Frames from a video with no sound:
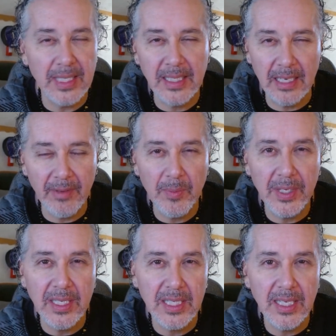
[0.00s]
not that
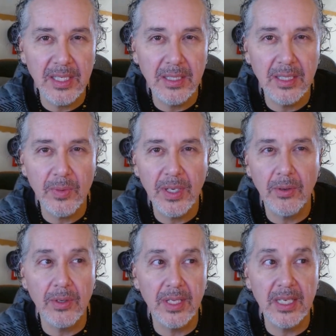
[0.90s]
everybody says it this way,
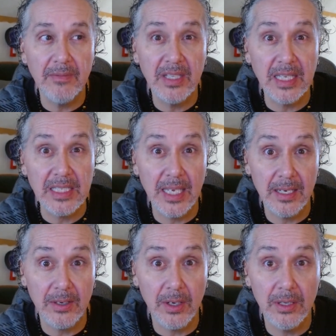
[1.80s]
or that even they say it
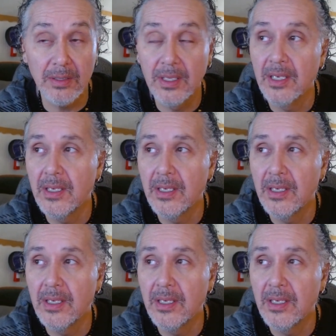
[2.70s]
at all,